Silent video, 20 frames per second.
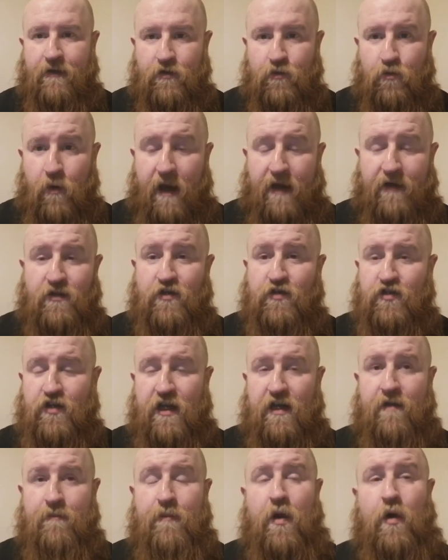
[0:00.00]
Waste of
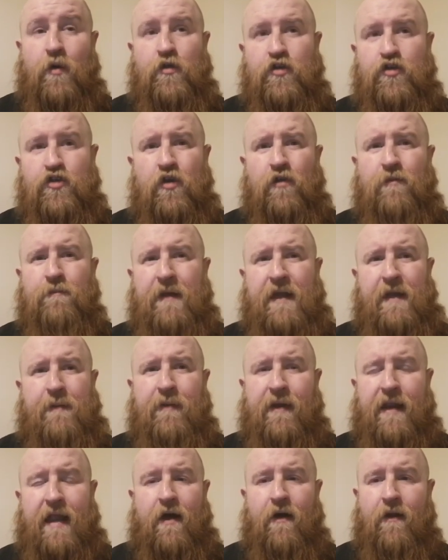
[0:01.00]
skin and bone. There's good
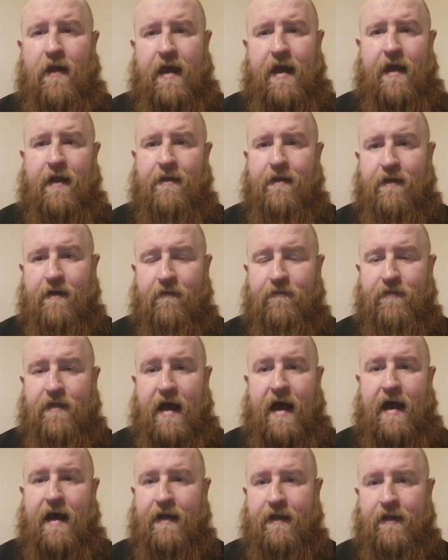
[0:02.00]
people out there that have
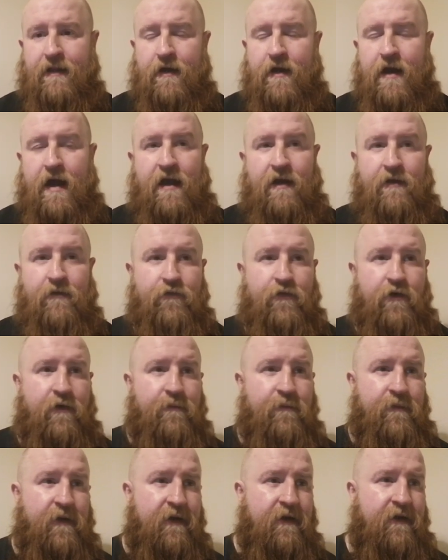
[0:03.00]
died, right,
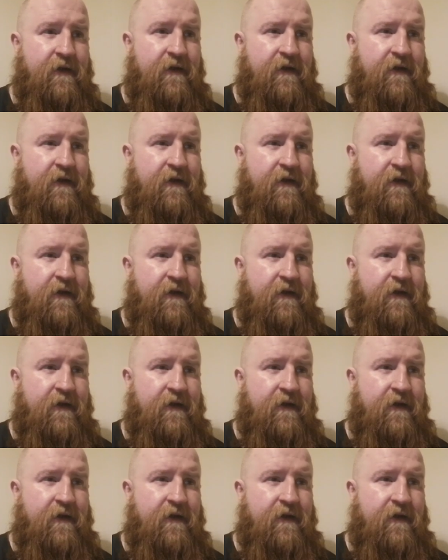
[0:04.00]
from